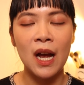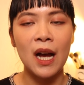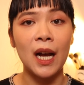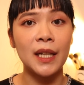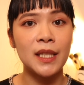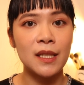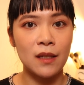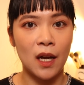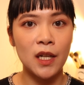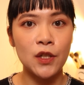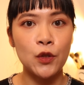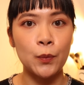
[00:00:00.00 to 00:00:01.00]
I
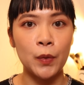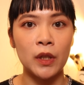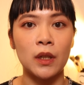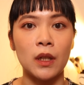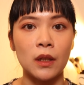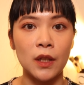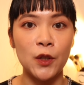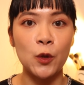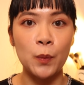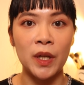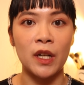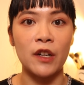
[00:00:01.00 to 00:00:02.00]
decided to put a little
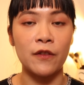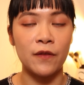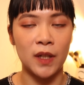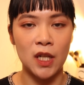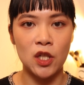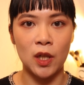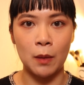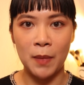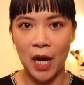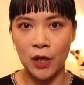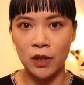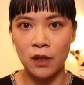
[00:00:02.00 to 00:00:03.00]
bit of finishing
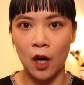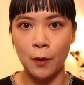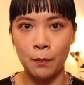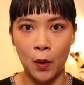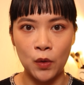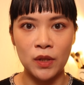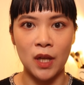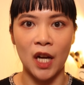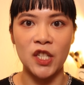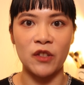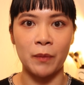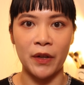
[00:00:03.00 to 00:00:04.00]
powder on both
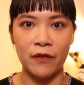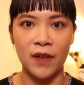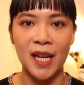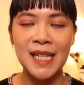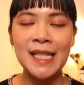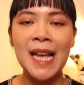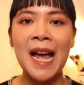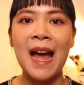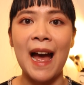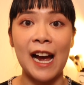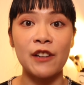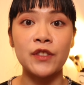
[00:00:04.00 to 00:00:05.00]
sides of my face
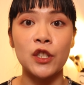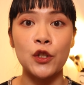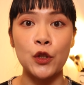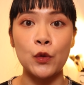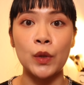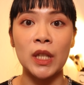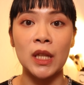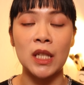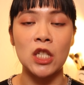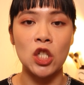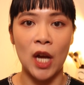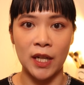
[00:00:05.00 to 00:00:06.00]
after doing the
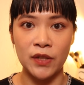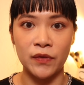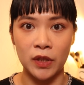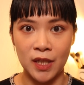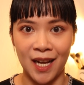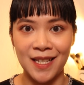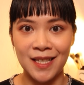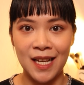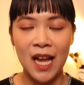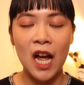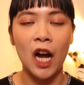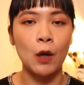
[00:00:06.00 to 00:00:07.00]
transfer test.
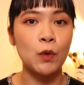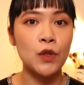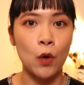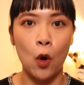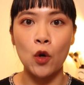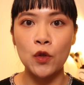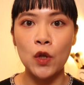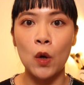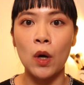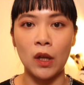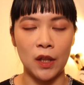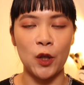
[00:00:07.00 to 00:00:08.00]
I was also
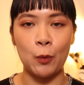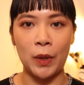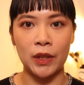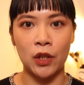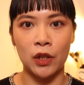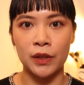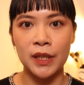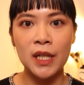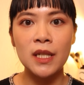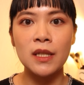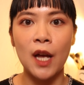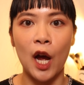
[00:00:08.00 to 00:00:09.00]
a little bit
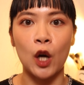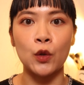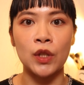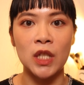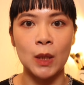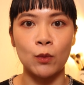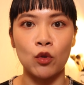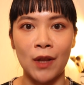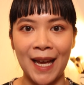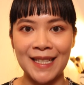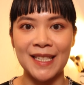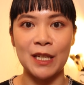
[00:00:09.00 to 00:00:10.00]
curious how the Double
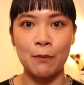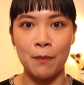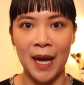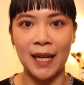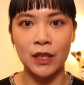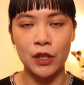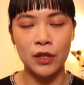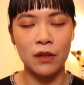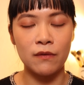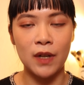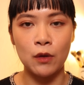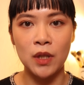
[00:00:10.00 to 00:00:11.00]
Lasting Matte Cushion
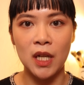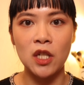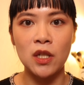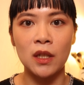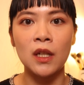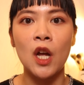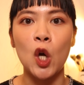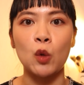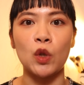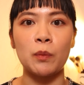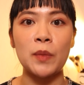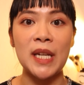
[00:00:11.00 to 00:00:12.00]
Foundation
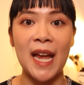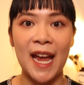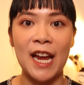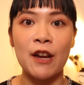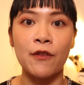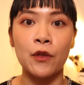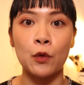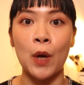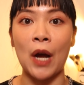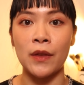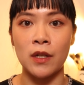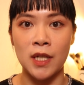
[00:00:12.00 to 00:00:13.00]
would behave
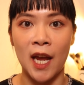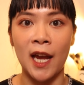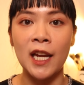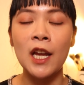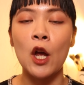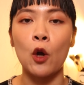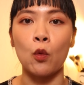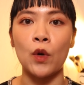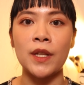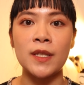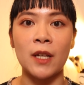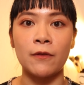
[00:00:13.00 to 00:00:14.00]
throughout the day
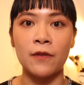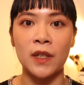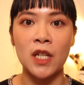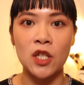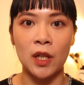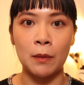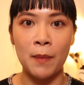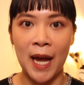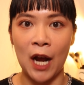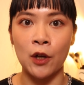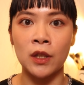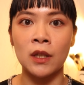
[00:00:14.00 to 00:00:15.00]
with some finishing
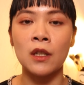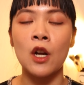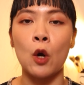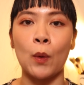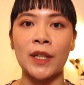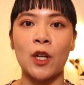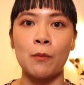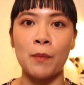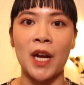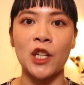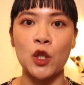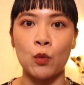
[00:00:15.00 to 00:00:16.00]
powder when
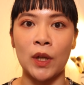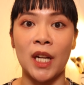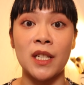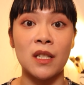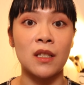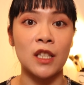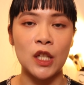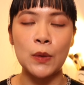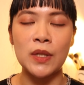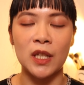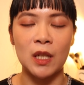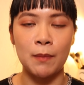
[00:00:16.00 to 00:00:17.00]
compared to when I didn't use
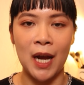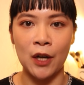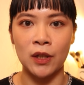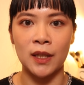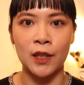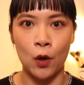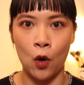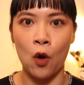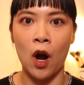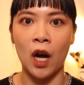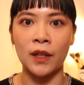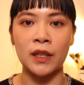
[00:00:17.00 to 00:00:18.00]
any powder at all
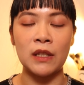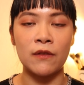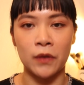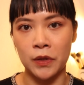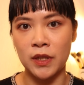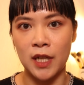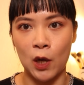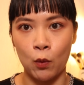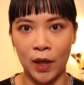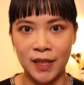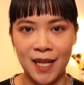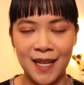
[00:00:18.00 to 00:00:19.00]
on the first day
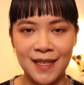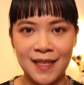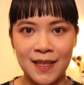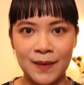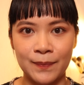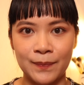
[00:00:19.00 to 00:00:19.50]
wear test.